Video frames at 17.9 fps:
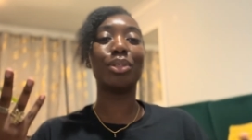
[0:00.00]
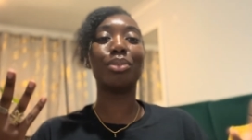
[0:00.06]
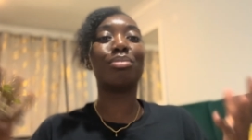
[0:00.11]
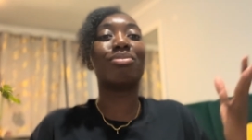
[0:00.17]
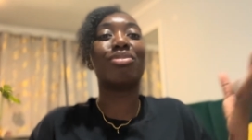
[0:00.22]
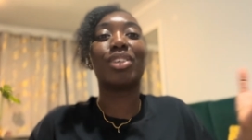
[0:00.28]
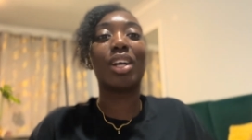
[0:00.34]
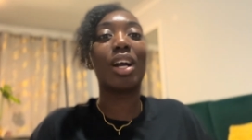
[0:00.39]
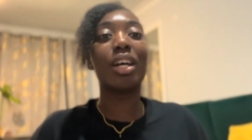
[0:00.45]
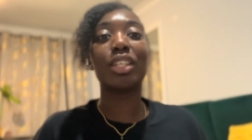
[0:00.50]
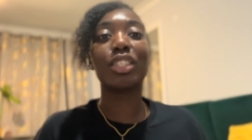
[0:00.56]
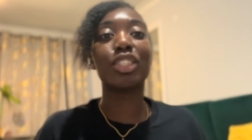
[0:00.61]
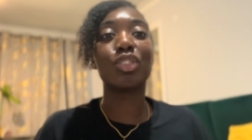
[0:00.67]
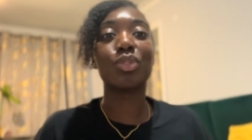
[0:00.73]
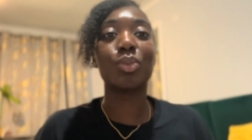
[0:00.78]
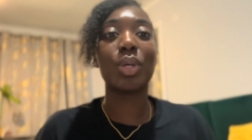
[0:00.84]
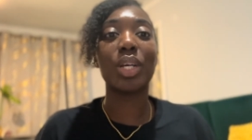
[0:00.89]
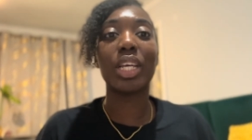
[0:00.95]

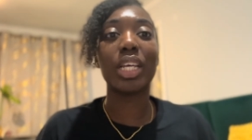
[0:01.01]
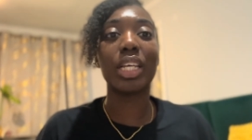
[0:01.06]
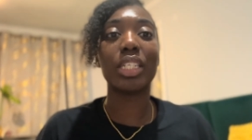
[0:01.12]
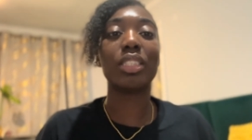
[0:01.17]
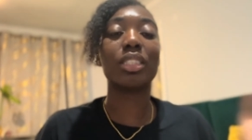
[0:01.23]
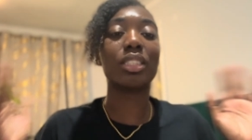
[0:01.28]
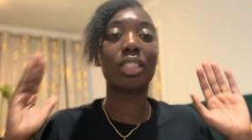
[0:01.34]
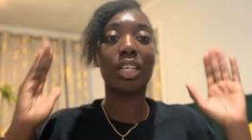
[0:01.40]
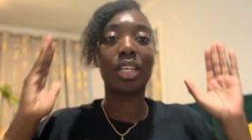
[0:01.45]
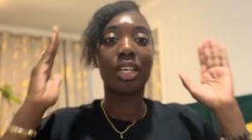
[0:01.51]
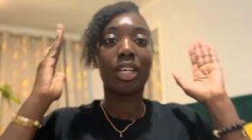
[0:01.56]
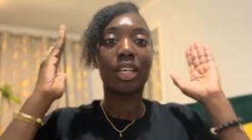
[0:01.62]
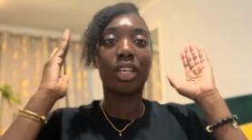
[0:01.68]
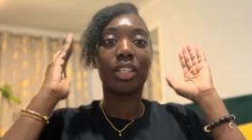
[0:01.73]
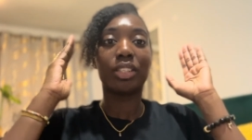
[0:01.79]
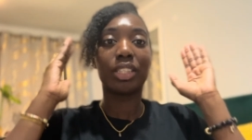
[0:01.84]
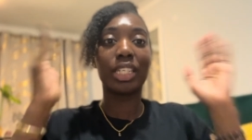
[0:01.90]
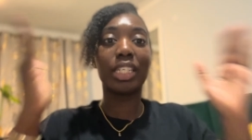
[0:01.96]
Regardless of what it is,
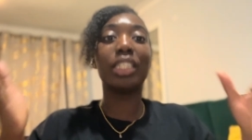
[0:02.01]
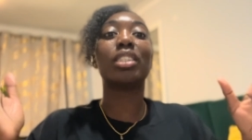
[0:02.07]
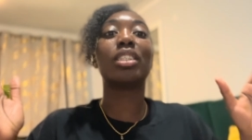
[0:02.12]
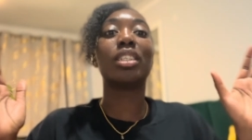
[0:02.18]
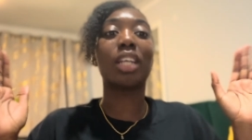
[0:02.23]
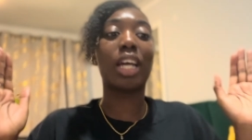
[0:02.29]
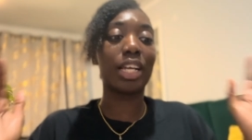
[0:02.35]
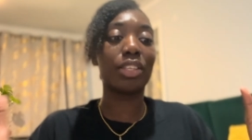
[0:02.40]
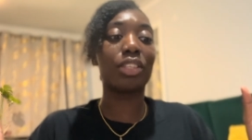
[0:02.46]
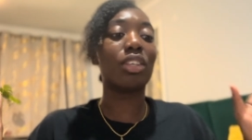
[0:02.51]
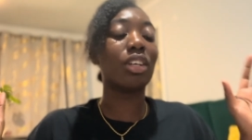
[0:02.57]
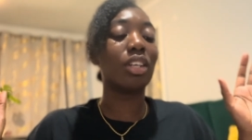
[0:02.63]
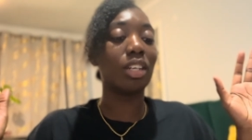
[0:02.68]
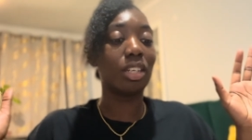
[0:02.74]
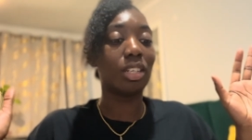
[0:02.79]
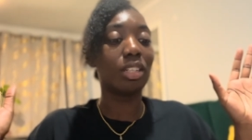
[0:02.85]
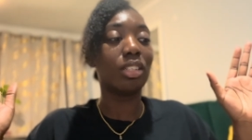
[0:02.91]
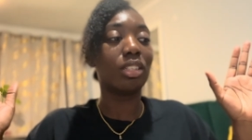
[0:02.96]
these are like
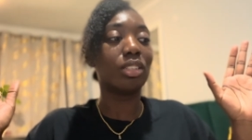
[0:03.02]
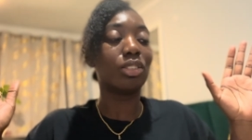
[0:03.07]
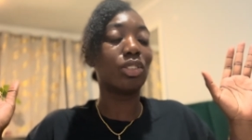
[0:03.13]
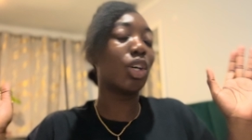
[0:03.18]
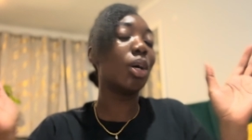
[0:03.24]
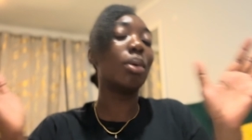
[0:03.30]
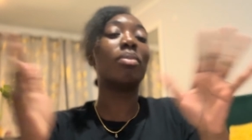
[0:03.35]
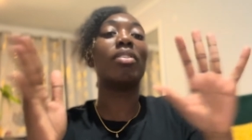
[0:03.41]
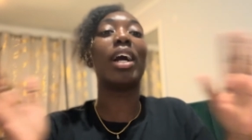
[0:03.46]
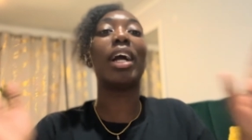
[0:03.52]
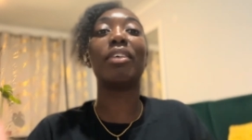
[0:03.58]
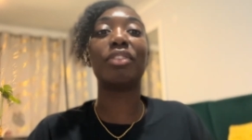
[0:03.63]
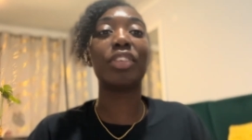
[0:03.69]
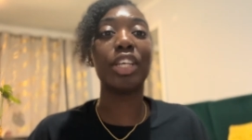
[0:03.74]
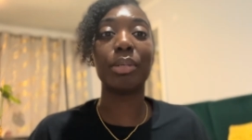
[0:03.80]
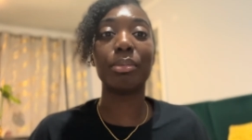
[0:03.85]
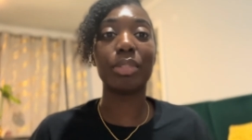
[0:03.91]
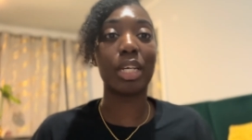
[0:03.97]
the top 5
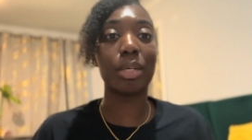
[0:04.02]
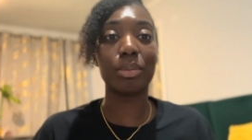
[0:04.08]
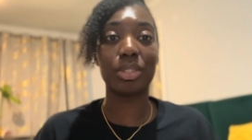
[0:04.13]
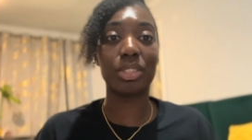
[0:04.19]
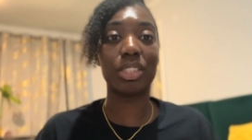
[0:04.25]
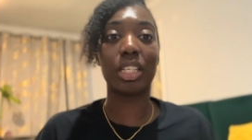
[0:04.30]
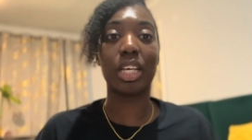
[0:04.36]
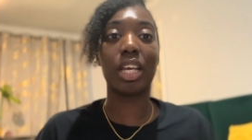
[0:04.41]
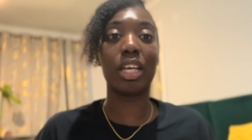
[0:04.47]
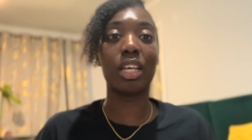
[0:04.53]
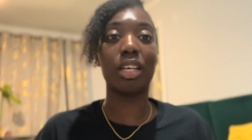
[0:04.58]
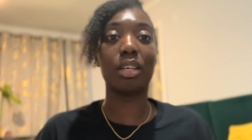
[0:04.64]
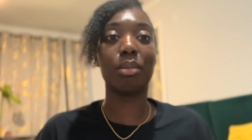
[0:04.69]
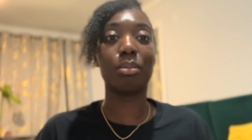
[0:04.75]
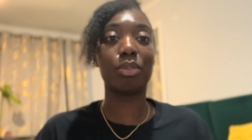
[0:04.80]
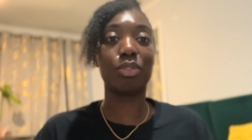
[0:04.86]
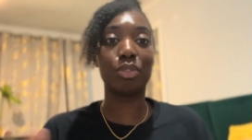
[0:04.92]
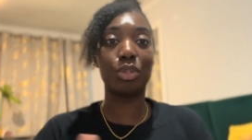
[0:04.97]
tips I would say
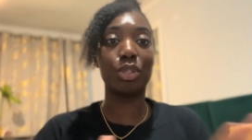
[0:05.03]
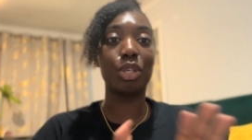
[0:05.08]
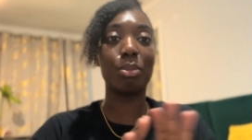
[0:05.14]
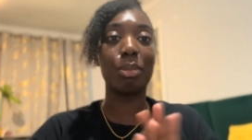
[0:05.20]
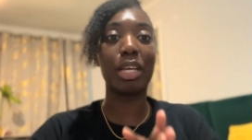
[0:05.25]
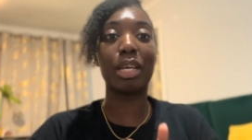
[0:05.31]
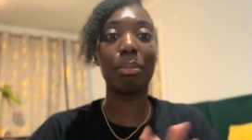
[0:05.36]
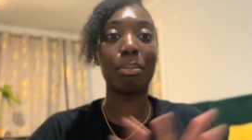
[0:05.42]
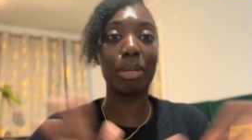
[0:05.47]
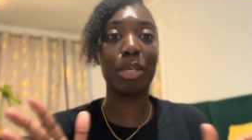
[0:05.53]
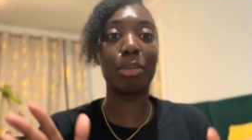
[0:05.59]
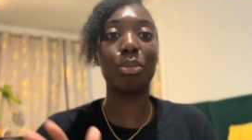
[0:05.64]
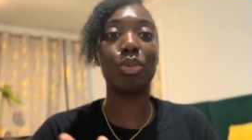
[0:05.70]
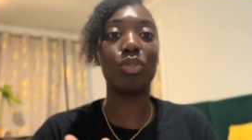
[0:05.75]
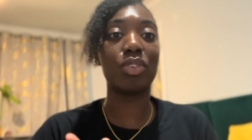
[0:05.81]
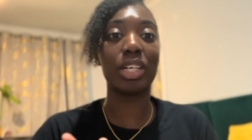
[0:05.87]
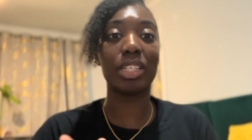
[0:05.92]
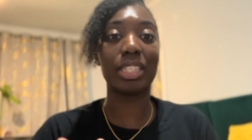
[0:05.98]
before you make a big
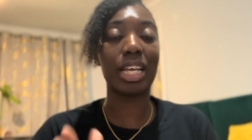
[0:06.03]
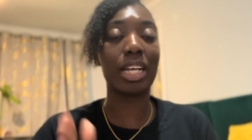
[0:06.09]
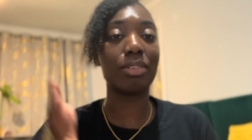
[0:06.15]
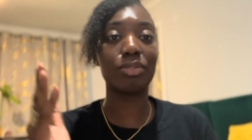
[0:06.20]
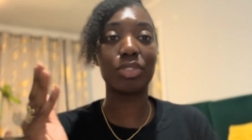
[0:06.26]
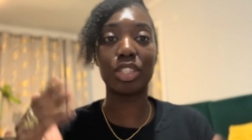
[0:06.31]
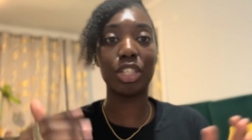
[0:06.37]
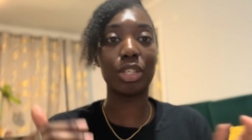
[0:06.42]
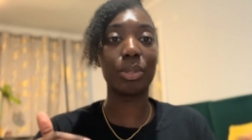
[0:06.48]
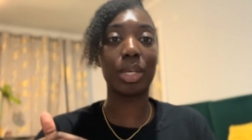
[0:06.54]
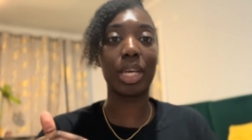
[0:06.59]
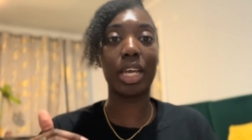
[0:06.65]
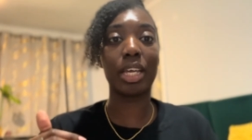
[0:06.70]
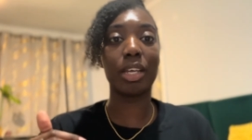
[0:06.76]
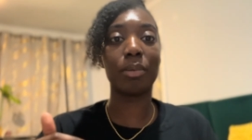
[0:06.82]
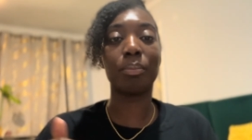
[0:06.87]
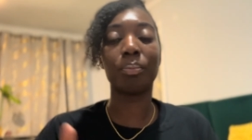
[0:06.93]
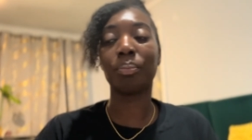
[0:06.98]
move like that and
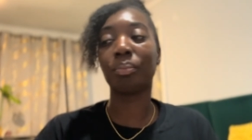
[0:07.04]
relocate.